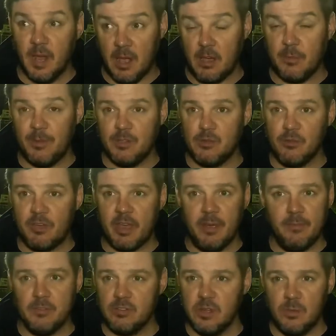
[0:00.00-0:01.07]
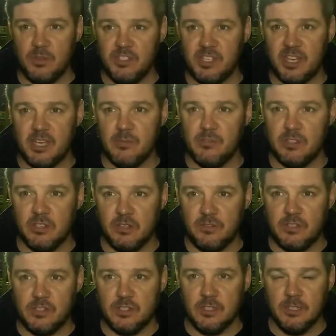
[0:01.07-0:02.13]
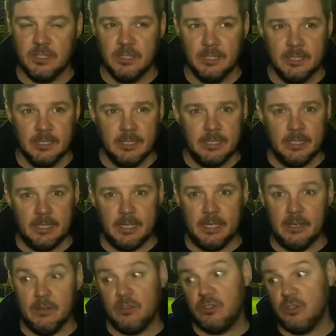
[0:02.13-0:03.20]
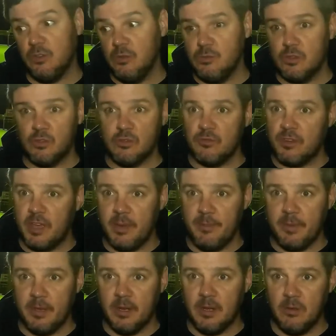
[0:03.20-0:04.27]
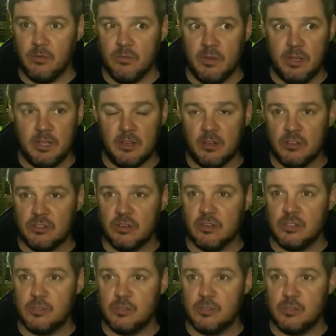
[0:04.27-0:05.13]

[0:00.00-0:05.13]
They're going to be a tough game. There's no easy games in the division. Like tonight was a tough game. Really Gloucester are